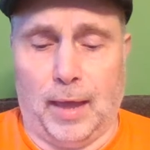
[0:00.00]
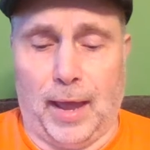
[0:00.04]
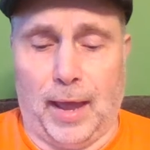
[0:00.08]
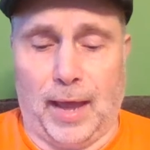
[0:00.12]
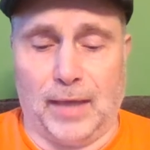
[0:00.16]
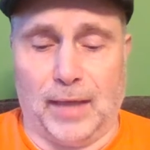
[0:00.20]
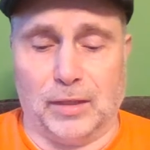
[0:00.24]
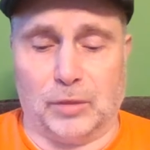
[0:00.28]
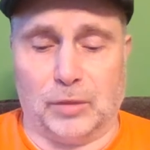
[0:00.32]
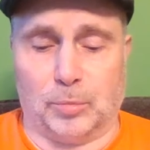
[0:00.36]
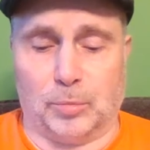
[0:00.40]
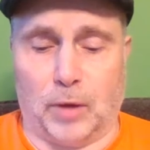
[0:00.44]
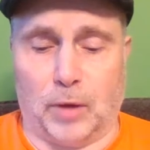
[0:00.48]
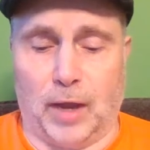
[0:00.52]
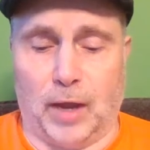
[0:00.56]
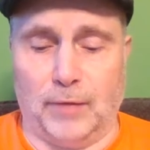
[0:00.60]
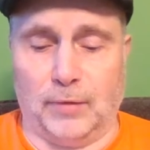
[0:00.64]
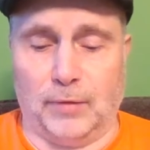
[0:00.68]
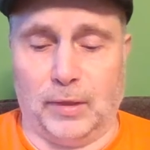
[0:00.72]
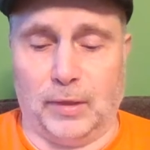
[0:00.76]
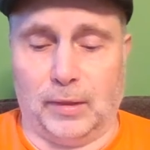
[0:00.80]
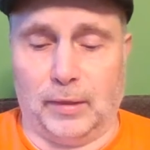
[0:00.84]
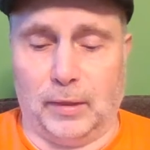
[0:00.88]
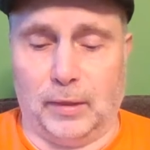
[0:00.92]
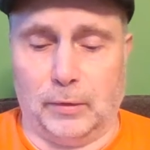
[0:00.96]
as
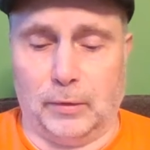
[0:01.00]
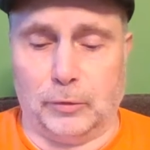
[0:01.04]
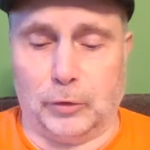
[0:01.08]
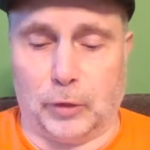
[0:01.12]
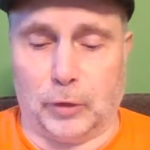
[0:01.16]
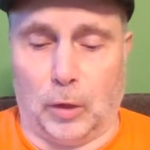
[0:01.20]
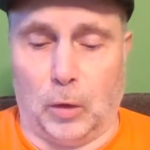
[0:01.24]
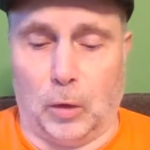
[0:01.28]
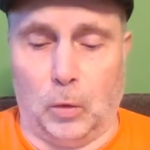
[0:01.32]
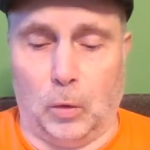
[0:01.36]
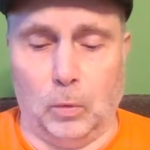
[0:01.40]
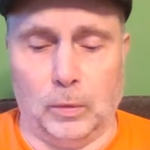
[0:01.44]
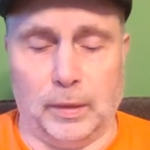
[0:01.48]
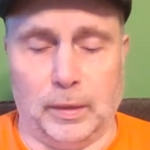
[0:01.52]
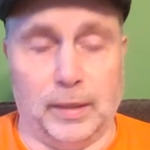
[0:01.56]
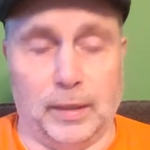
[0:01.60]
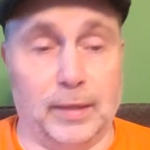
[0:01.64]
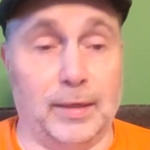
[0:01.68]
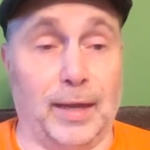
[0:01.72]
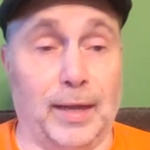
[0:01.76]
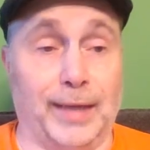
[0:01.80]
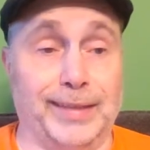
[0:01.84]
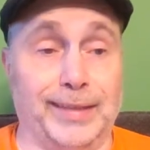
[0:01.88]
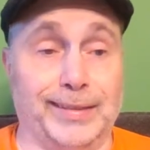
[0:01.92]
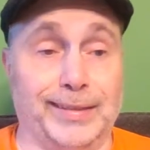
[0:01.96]
Private Little Joe
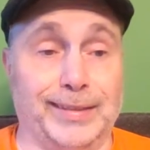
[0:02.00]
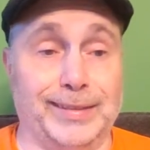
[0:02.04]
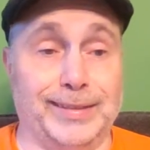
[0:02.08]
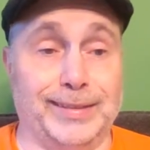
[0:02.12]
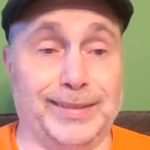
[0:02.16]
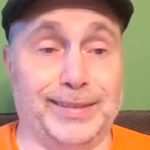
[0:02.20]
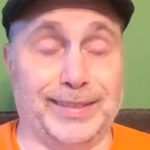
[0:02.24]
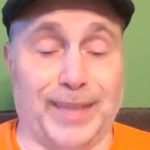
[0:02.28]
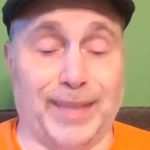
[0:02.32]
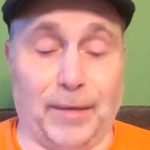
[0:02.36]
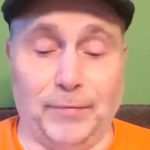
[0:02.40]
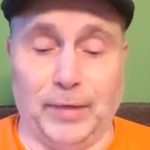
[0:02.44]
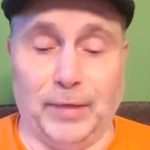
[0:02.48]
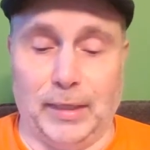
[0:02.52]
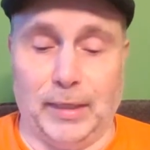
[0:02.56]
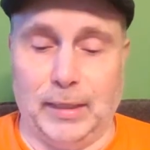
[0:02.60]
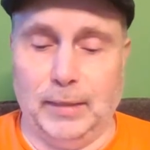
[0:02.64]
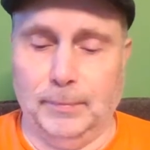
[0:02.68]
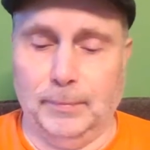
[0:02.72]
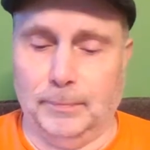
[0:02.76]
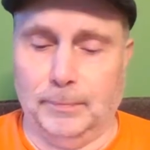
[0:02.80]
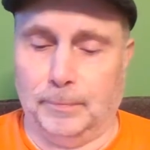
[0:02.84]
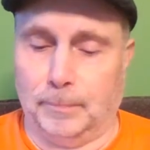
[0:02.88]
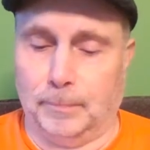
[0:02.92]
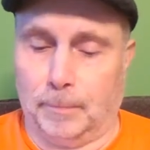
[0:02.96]
in
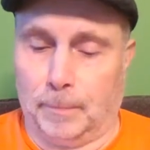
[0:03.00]
1970,